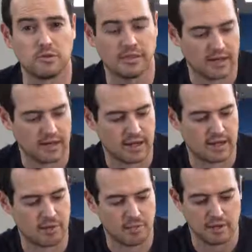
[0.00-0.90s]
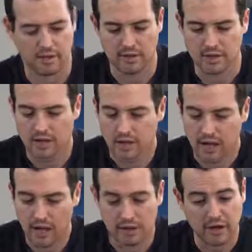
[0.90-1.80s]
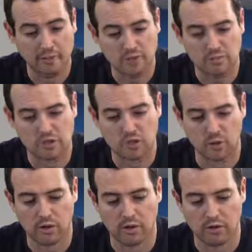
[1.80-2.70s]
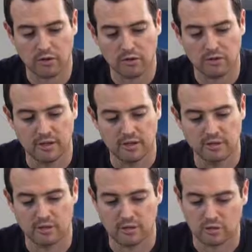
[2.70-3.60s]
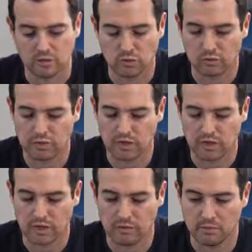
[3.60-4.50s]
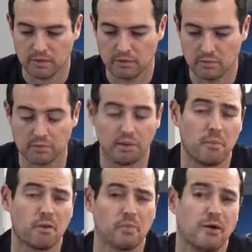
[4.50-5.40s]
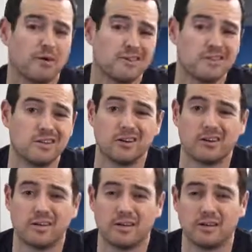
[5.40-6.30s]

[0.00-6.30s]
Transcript: to 1080p. Your games are going to be stored on 32 gigs of internal storage in here, but also you can pop it on micro SD card